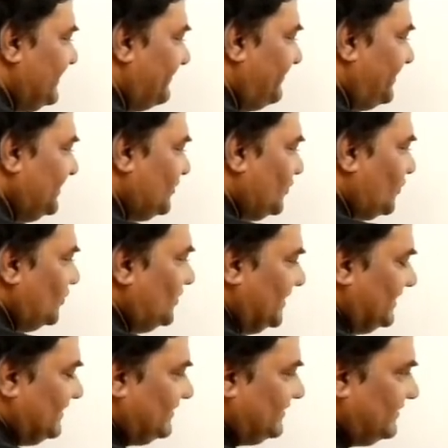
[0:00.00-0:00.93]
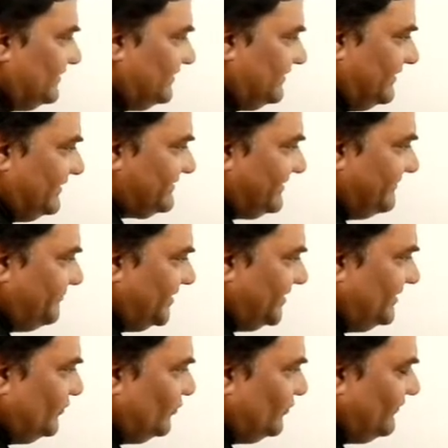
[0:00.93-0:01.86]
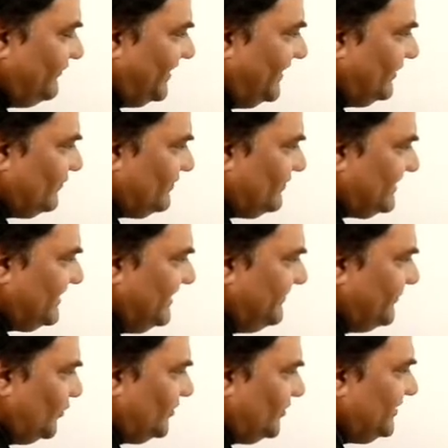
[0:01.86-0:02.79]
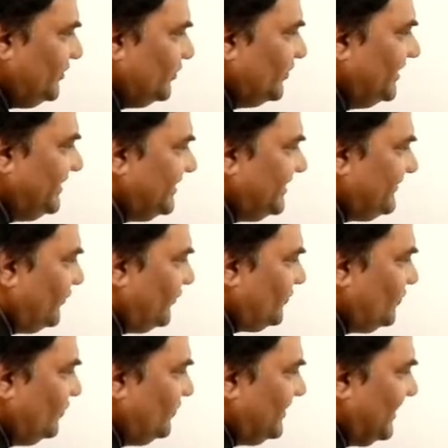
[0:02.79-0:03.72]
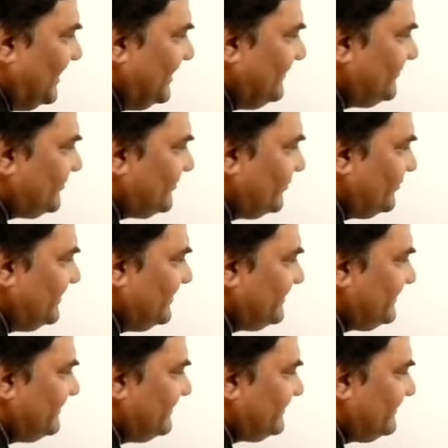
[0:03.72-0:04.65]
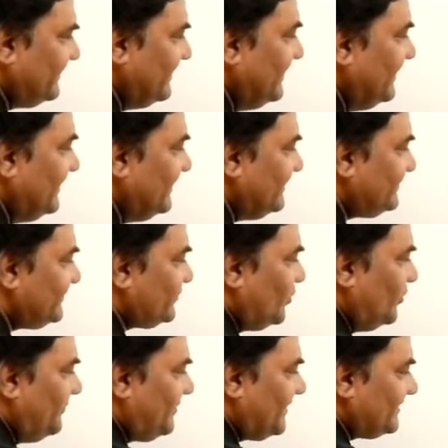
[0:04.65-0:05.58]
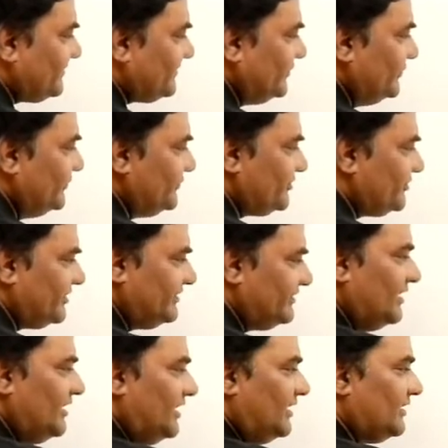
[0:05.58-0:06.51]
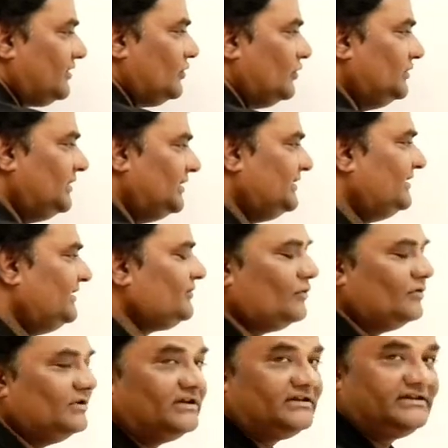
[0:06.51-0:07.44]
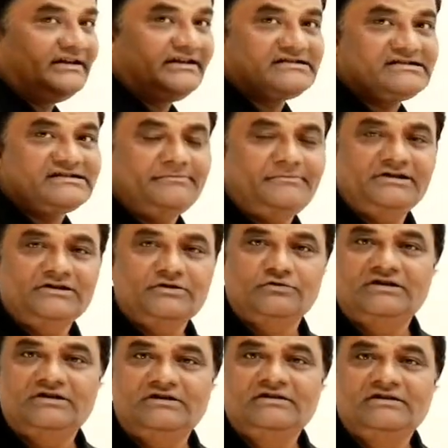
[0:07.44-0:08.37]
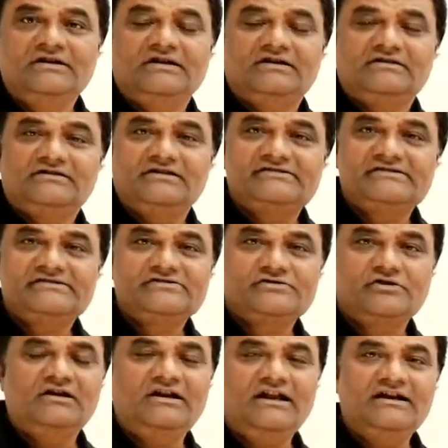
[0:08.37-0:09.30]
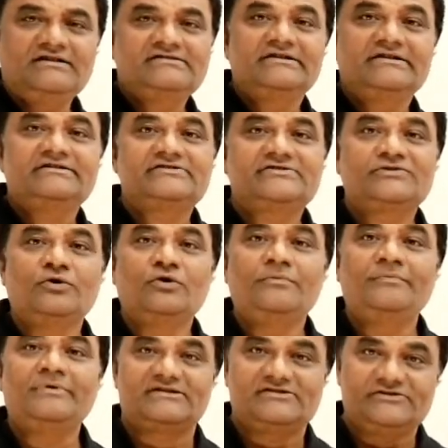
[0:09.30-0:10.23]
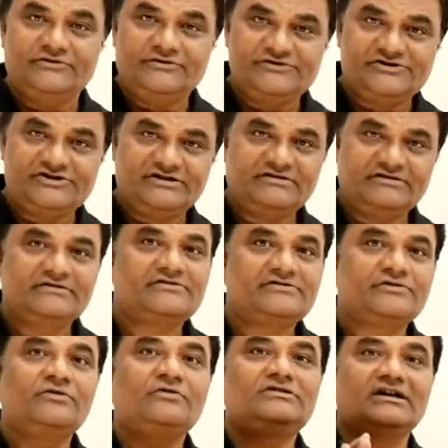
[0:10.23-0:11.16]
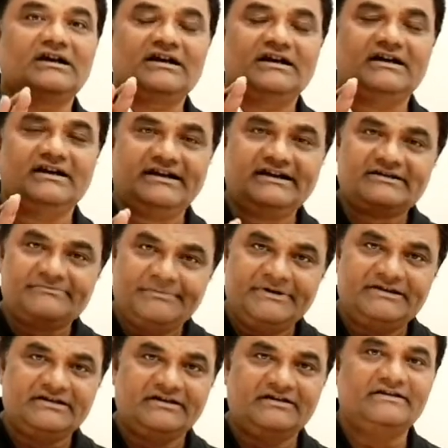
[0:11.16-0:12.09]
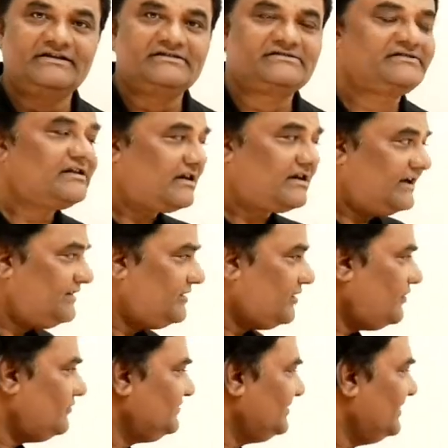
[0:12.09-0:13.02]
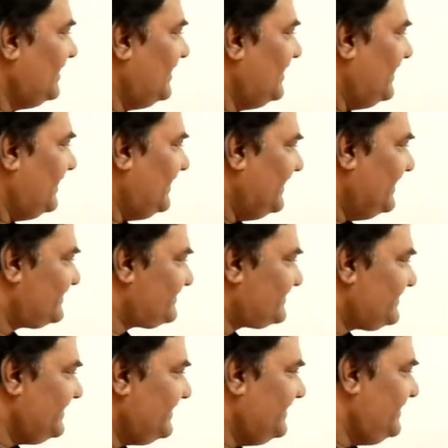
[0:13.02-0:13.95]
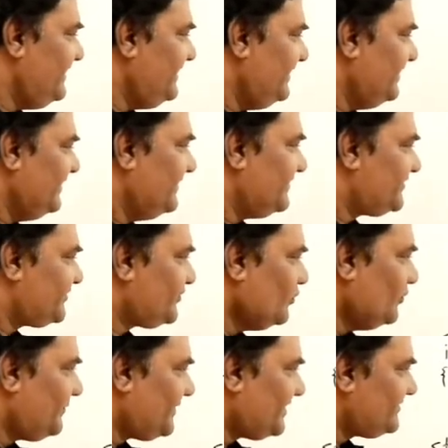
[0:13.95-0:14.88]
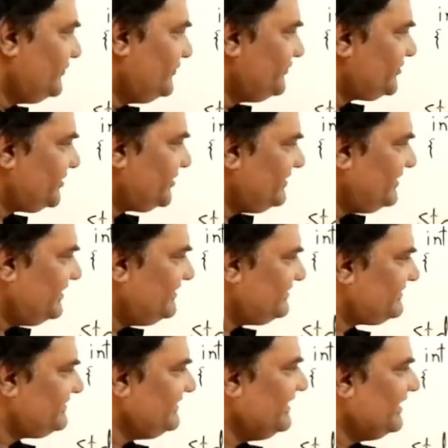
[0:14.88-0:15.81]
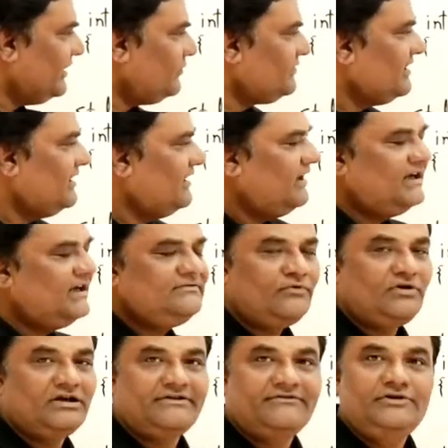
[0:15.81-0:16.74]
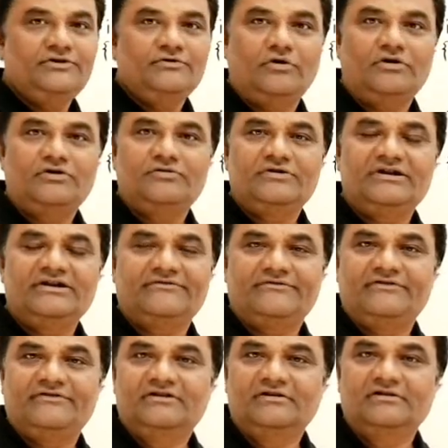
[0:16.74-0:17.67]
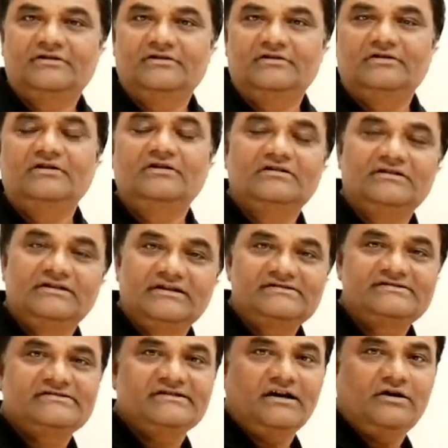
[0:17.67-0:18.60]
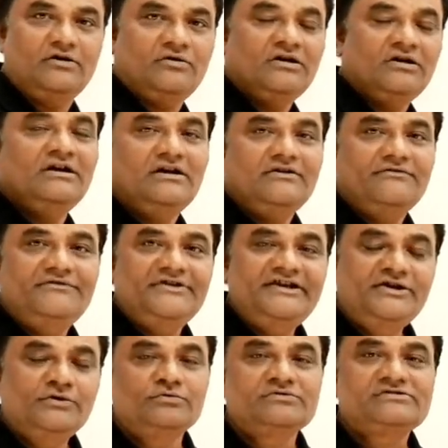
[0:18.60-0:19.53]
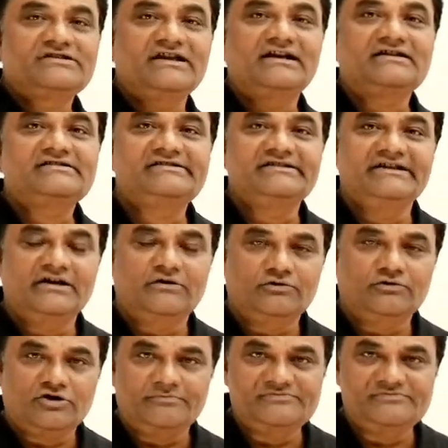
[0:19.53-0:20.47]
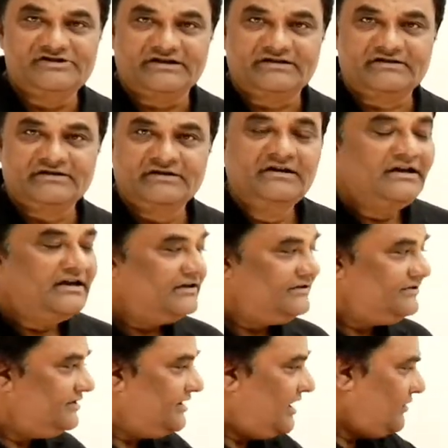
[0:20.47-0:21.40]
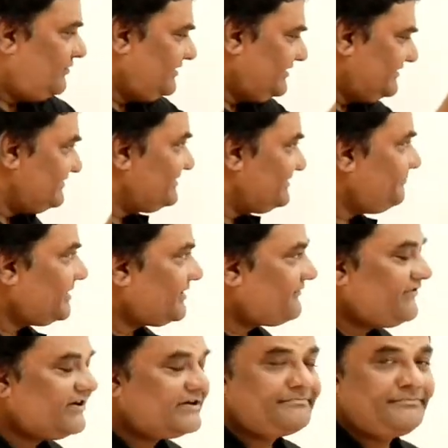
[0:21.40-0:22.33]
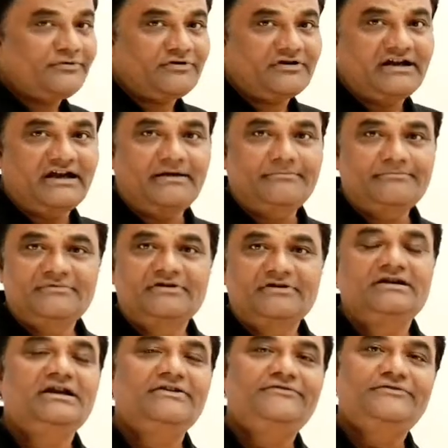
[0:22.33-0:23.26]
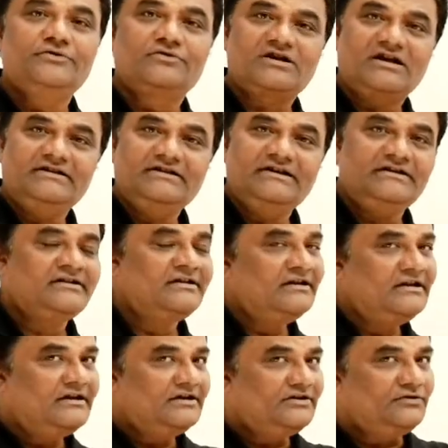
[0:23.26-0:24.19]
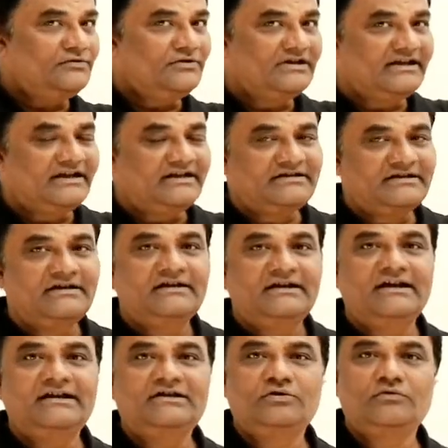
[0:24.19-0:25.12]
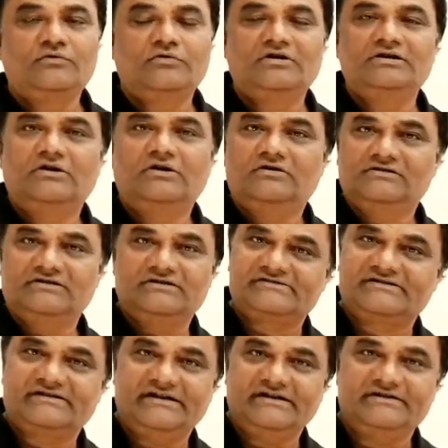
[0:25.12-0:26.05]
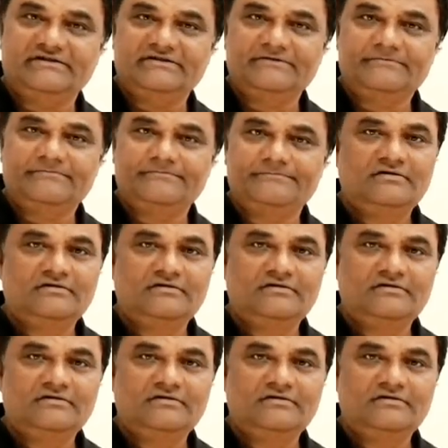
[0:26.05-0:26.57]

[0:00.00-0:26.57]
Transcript: double colon. This symbol you will find on the keyboard. You hit it for 2 times. So this is scope resolution. Colon and colon, that is double colon. This is called as scope resolution. So the correct method is write down std scope resolution, then cout and whatever you want to give. This is how we use that cout object. Now this is a perfect program. If you run it, you will get hello world on the screen.